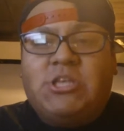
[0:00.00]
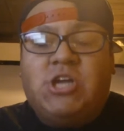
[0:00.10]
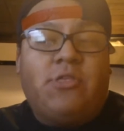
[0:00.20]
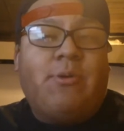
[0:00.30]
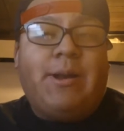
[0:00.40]
each
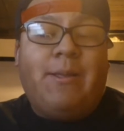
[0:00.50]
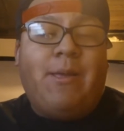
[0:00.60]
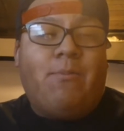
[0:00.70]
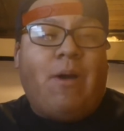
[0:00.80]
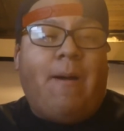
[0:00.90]
other out,
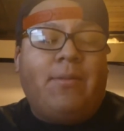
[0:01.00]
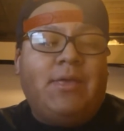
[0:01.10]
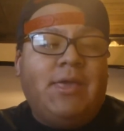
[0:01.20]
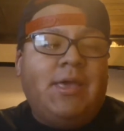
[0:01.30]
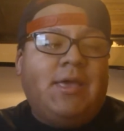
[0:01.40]
and
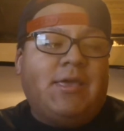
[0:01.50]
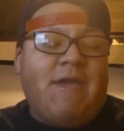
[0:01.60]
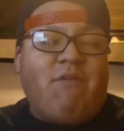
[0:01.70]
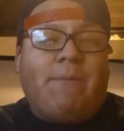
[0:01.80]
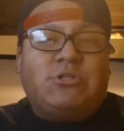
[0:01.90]
probably
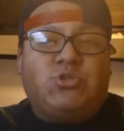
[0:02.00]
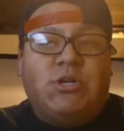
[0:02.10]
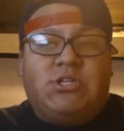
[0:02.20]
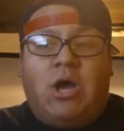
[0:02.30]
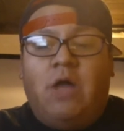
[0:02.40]
give
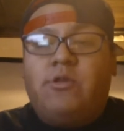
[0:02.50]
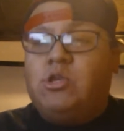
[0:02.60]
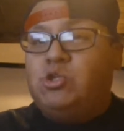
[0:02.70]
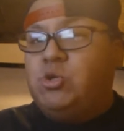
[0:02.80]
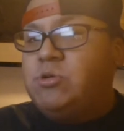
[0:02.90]
opportunity to other
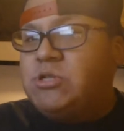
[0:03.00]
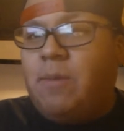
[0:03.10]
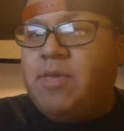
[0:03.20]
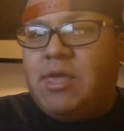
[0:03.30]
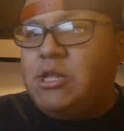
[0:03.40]
YouTubers
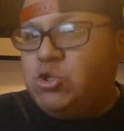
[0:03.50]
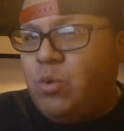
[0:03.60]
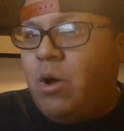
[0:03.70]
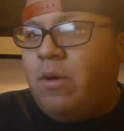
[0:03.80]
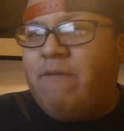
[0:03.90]
coming in as
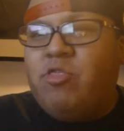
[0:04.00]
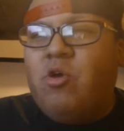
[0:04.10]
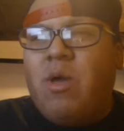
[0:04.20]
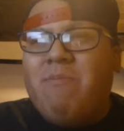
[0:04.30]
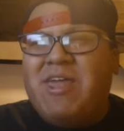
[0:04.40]
well. Even
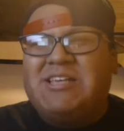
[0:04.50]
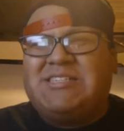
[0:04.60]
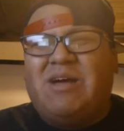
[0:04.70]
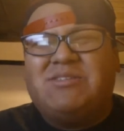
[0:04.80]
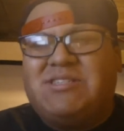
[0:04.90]
though it made it
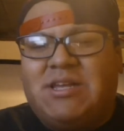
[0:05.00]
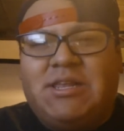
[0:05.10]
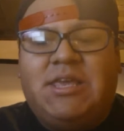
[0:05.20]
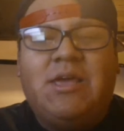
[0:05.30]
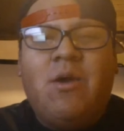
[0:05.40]
sound
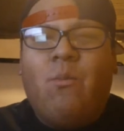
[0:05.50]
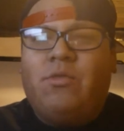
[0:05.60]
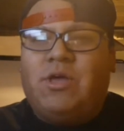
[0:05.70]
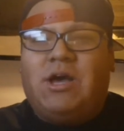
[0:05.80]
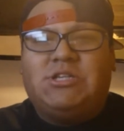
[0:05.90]
silly
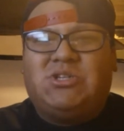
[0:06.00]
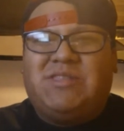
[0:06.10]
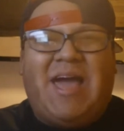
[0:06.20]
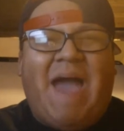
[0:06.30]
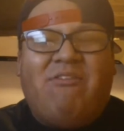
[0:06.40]
with us
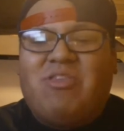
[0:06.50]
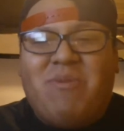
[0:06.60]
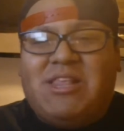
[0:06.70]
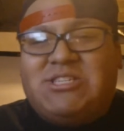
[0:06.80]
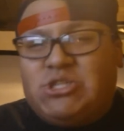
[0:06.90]
not having that
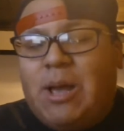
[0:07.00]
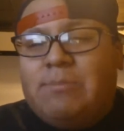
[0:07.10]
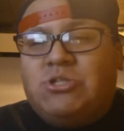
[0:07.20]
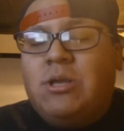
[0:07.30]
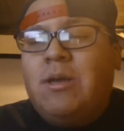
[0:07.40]
many
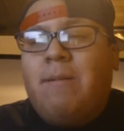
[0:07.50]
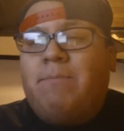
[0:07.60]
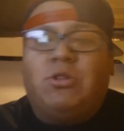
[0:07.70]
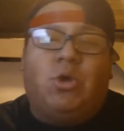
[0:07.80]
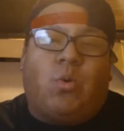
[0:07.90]
subs,
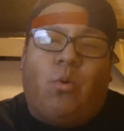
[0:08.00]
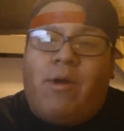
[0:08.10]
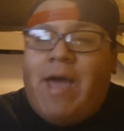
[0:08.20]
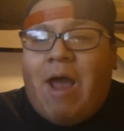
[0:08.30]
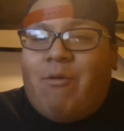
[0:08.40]
but look where
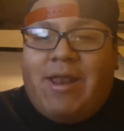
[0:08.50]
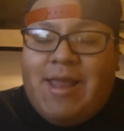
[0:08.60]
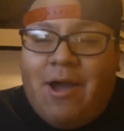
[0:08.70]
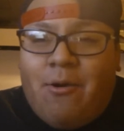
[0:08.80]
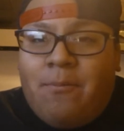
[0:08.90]
we're at right
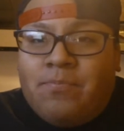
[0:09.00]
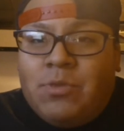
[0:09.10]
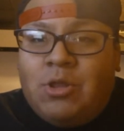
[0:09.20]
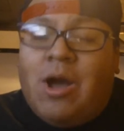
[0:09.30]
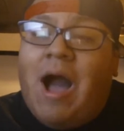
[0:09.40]
now.
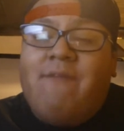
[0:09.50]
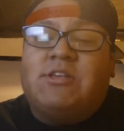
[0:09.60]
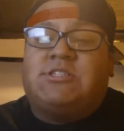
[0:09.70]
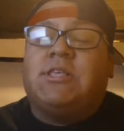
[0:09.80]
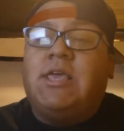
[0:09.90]
You know,
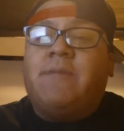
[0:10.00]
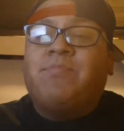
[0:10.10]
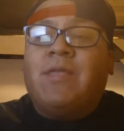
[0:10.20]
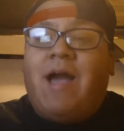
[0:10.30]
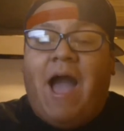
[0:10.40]
obviously,
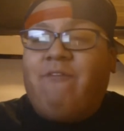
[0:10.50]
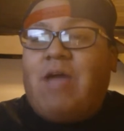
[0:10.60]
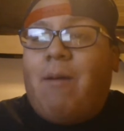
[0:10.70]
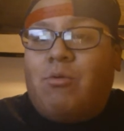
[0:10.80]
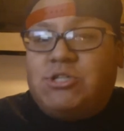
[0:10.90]
I've
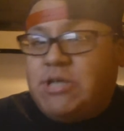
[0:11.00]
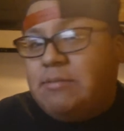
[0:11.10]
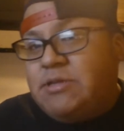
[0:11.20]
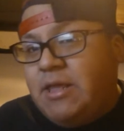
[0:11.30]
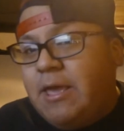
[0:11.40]
got more
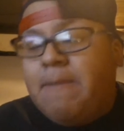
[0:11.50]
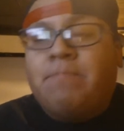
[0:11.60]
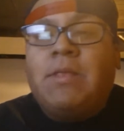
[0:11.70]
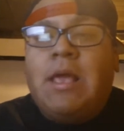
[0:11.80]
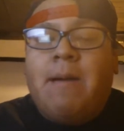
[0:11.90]
subs than
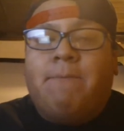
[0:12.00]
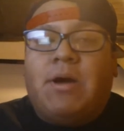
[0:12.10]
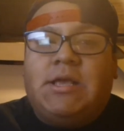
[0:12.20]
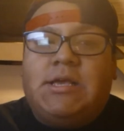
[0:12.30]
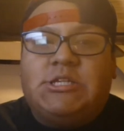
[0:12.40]
him,
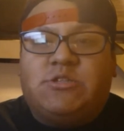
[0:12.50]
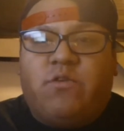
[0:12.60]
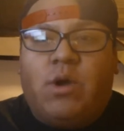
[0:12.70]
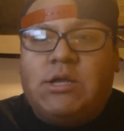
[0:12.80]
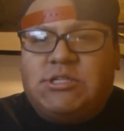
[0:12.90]
but his
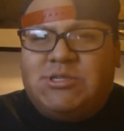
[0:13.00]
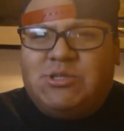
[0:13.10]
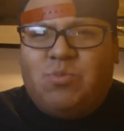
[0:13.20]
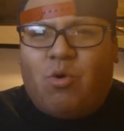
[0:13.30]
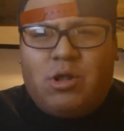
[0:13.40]
focus
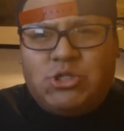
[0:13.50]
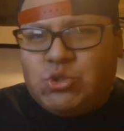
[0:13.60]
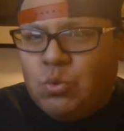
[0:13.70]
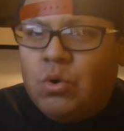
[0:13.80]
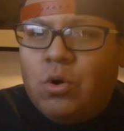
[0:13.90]
is more on
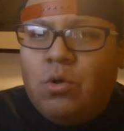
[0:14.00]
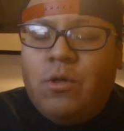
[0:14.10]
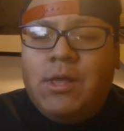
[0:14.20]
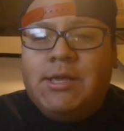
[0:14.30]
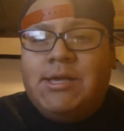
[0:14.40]
school,
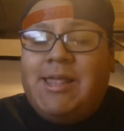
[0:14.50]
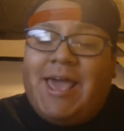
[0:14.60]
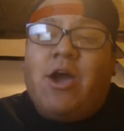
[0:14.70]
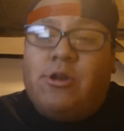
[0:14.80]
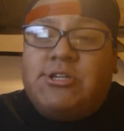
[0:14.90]
and
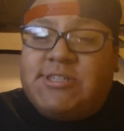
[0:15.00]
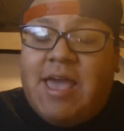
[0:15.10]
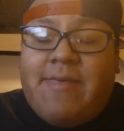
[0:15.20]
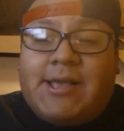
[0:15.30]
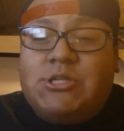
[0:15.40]
I
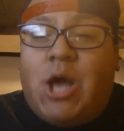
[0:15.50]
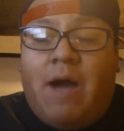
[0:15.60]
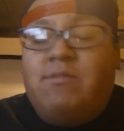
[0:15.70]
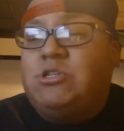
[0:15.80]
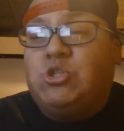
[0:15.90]
understand that because
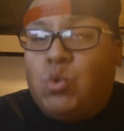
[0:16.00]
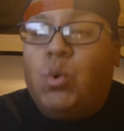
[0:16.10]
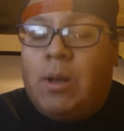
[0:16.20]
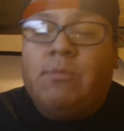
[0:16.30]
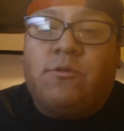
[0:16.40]
obviously
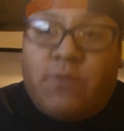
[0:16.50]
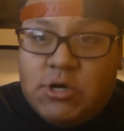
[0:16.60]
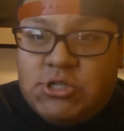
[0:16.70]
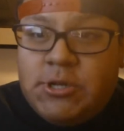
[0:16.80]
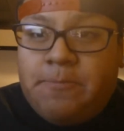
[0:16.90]
school comes
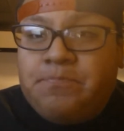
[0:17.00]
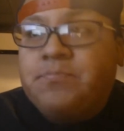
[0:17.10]
first.